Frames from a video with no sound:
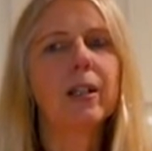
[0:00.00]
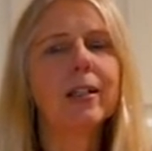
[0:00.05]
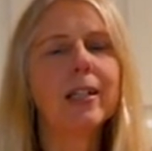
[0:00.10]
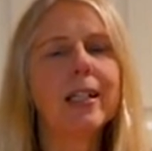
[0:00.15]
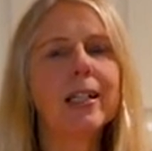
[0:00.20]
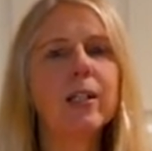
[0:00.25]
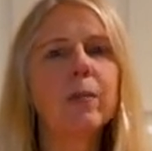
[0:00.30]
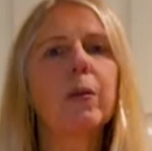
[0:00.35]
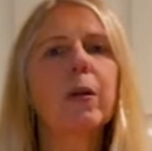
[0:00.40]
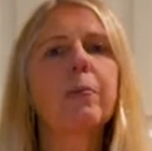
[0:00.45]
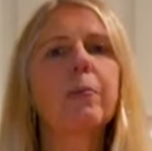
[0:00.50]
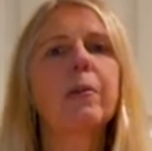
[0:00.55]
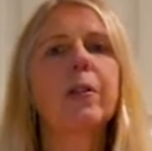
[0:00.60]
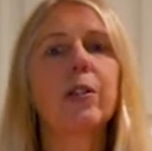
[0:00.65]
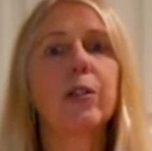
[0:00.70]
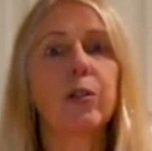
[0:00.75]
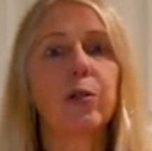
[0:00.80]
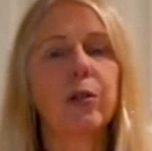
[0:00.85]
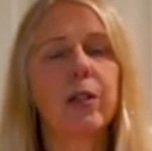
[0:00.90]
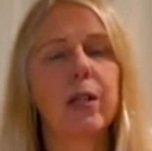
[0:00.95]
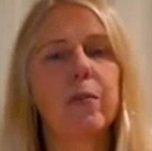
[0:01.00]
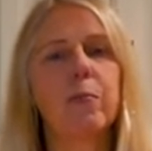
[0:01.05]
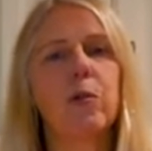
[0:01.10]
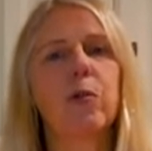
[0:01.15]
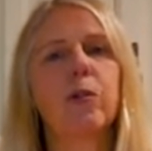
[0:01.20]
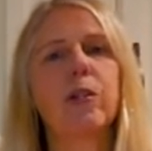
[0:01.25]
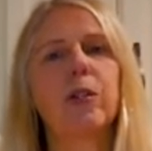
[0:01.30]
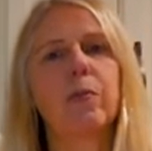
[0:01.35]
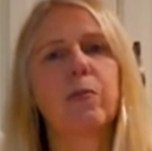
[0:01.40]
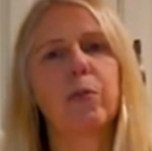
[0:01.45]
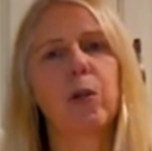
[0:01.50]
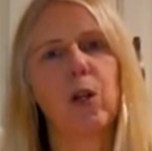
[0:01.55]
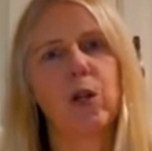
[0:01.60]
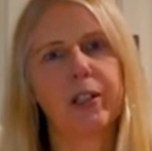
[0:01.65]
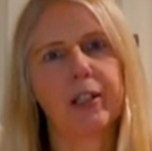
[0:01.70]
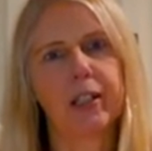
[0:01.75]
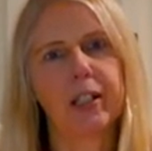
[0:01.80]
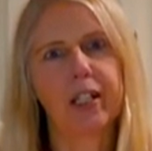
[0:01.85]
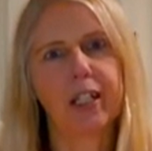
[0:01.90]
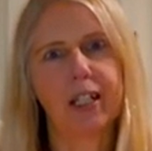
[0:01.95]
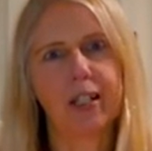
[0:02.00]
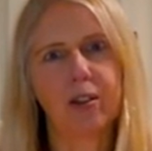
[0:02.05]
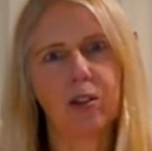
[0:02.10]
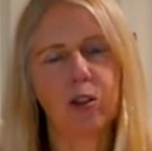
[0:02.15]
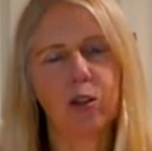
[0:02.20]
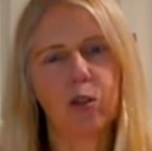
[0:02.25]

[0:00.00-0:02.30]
these are probably the three most important things